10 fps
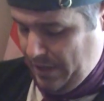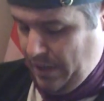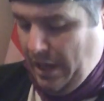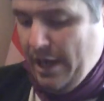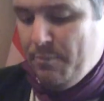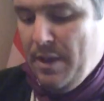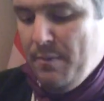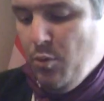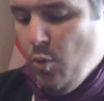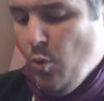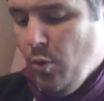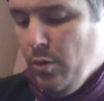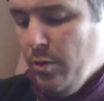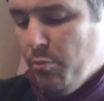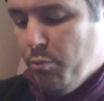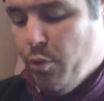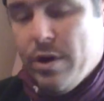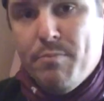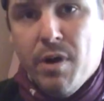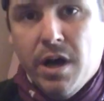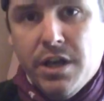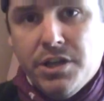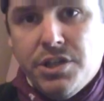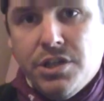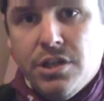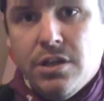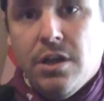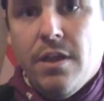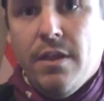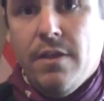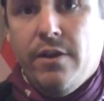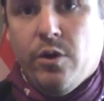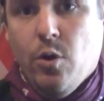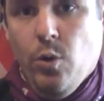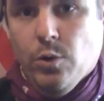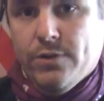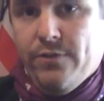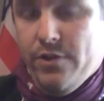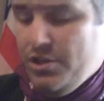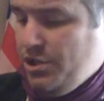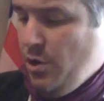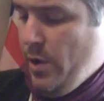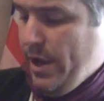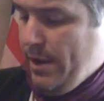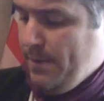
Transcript: a lot of people pre-punch their holes for the sewing.